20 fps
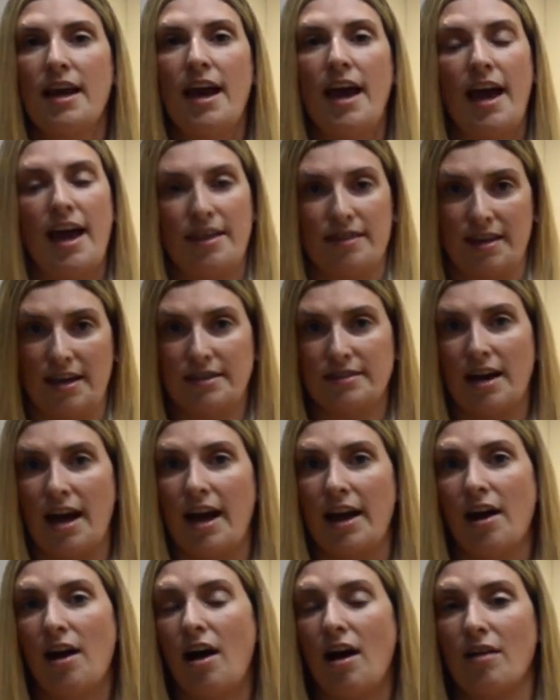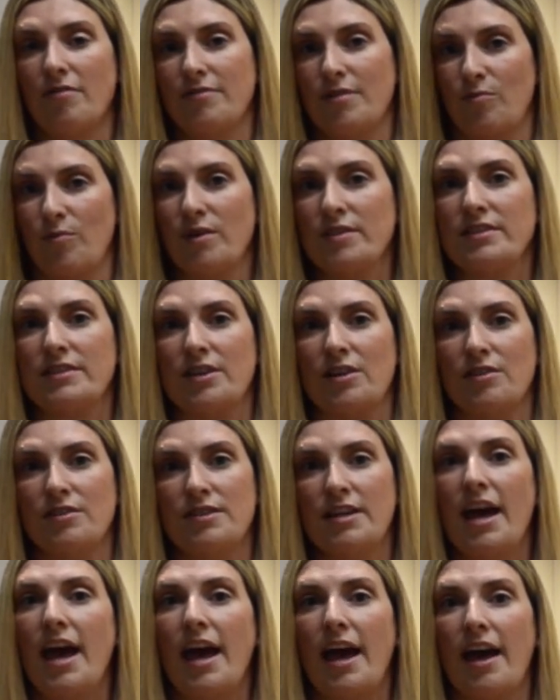and they die off. And once they're
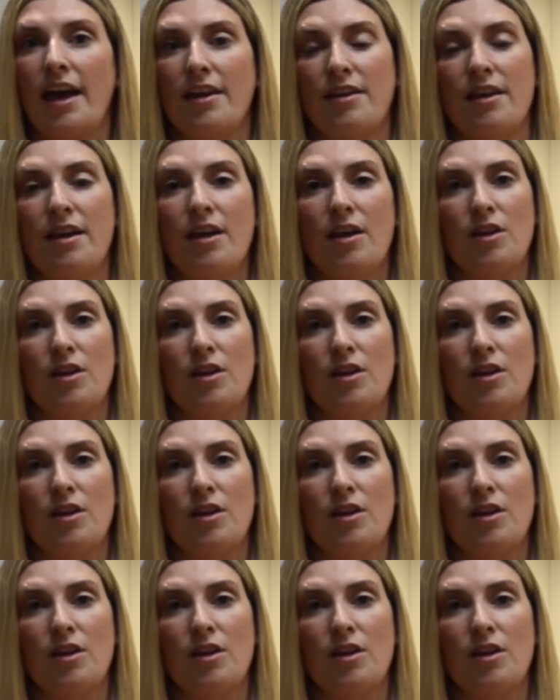dead,